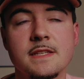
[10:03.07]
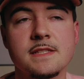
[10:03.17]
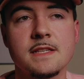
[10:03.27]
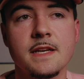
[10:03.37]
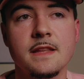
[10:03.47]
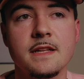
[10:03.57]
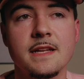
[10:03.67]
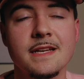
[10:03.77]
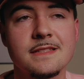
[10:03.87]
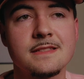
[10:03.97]
I'd say the
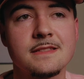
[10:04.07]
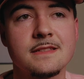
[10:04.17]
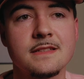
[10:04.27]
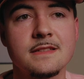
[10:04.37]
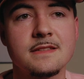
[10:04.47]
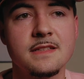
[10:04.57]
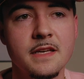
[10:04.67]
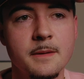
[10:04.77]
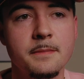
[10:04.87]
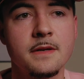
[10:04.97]
next
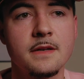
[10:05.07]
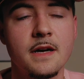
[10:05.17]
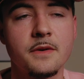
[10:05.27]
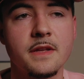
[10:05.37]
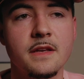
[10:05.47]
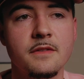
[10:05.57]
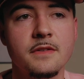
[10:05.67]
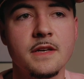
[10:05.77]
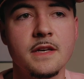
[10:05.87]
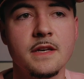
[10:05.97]
tip I'll
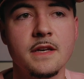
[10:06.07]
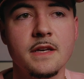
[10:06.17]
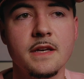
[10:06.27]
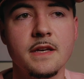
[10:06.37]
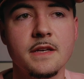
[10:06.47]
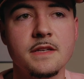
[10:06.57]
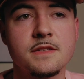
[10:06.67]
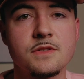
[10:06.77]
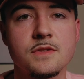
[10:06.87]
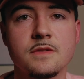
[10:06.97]
give
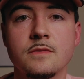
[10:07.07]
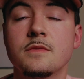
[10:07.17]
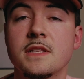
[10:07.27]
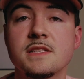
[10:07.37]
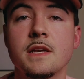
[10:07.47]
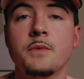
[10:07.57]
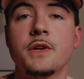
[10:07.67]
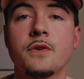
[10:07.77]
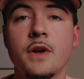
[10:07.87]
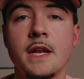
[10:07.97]
is, let's say
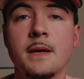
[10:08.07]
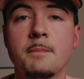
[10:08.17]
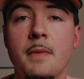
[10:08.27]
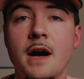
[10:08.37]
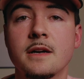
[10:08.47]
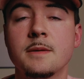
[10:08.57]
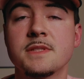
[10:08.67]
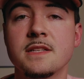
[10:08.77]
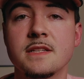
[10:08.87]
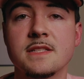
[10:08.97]
when you're creating
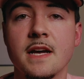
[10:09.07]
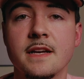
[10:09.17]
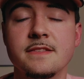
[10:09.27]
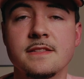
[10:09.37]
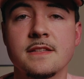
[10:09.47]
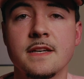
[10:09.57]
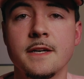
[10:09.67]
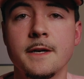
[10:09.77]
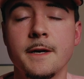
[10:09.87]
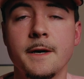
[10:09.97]
mock-ups and designs.
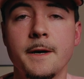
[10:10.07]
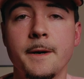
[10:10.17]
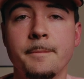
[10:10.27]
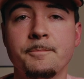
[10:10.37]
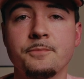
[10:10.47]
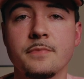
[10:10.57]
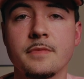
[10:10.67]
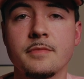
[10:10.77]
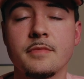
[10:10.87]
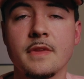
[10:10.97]

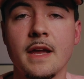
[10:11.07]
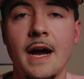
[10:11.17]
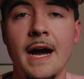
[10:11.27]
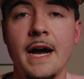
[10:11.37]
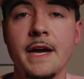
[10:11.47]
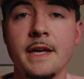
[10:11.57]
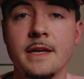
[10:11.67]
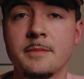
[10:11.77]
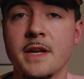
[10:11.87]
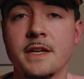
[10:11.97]
I
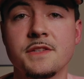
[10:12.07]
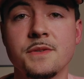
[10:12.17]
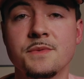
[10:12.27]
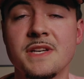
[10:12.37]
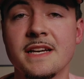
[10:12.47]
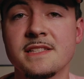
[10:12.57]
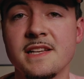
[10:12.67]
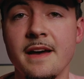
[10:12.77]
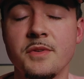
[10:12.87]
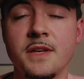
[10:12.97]
am not too tech
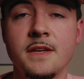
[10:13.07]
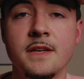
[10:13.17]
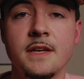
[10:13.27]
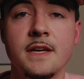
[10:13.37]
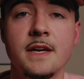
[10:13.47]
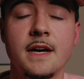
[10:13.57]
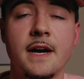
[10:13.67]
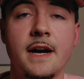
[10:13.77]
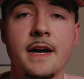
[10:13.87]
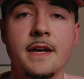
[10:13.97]
savvy.
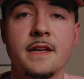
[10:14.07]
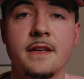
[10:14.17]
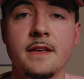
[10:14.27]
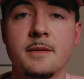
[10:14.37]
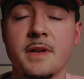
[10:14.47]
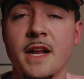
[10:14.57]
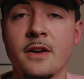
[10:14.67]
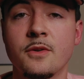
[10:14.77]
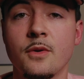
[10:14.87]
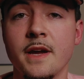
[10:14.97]
I am not
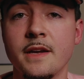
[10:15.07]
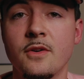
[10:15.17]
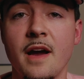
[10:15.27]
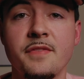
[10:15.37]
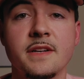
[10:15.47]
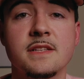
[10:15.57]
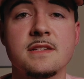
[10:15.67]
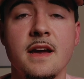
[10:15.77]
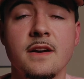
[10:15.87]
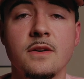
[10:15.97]
a great graphic
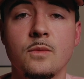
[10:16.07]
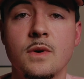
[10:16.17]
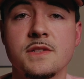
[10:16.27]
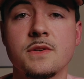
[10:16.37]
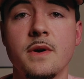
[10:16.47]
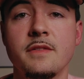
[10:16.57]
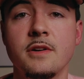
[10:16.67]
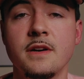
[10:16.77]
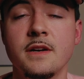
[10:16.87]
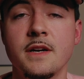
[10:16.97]
designer
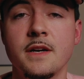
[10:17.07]
whatsoever.